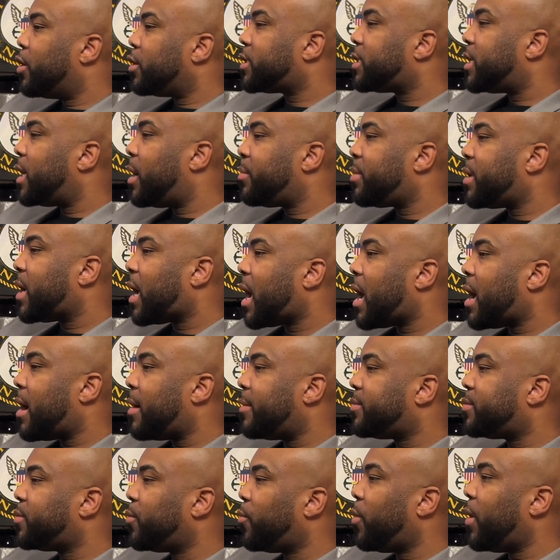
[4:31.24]

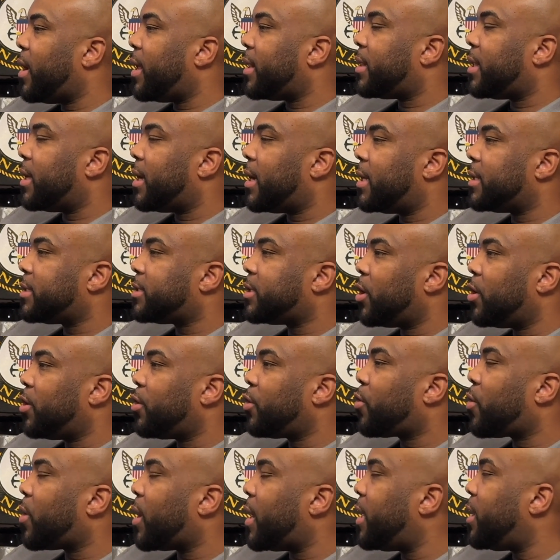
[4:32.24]
Sometimes with certain
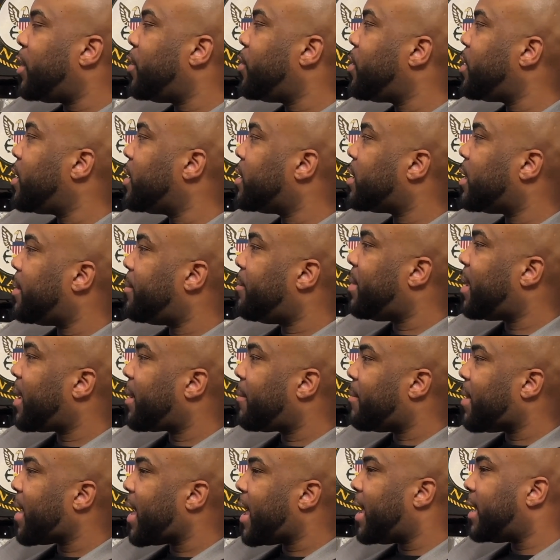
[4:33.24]
credit unions and big
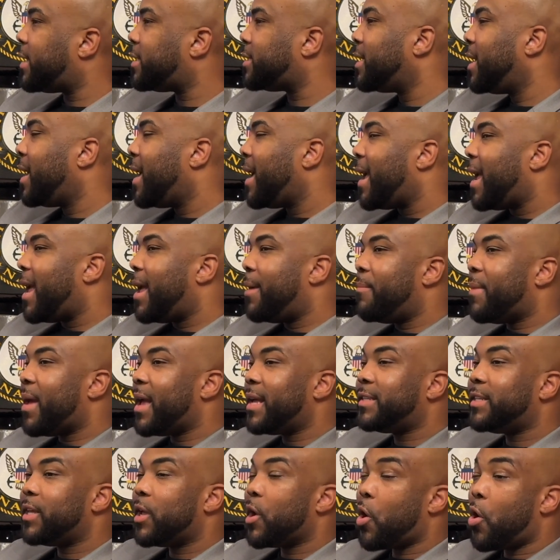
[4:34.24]
banks, it makes
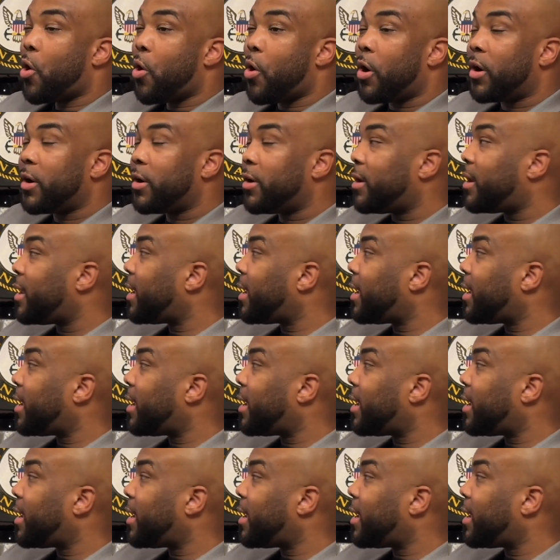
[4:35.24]
it harder to